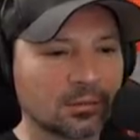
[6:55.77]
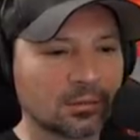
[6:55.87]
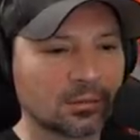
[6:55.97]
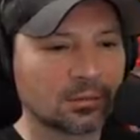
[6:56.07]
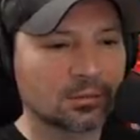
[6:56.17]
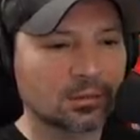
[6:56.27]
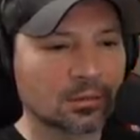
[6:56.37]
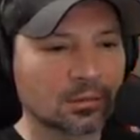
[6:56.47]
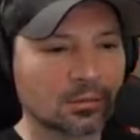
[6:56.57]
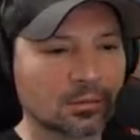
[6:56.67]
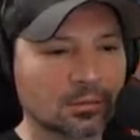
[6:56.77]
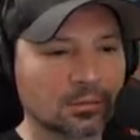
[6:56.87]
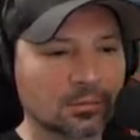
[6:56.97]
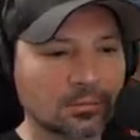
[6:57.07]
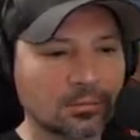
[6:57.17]

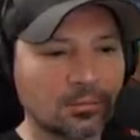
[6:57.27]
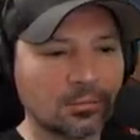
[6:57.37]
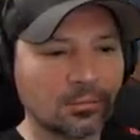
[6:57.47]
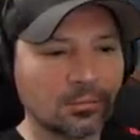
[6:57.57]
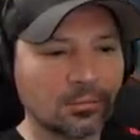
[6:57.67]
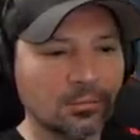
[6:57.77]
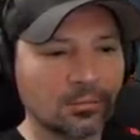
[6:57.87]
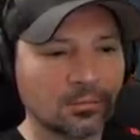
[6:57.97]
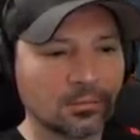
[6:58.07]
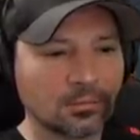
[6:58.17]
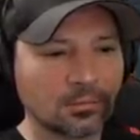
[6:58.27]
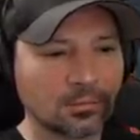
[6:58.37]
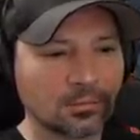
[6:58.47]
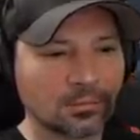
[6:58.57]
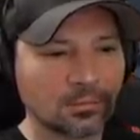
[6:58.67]

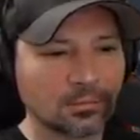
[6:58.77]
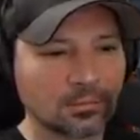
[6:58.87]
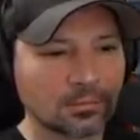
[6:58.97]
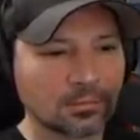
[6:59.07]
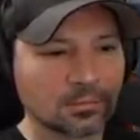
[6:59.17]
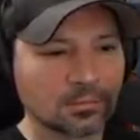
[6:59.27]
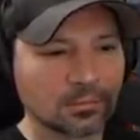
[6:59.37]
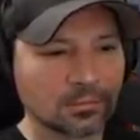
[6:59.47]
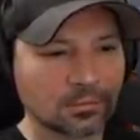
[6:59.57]
(silence)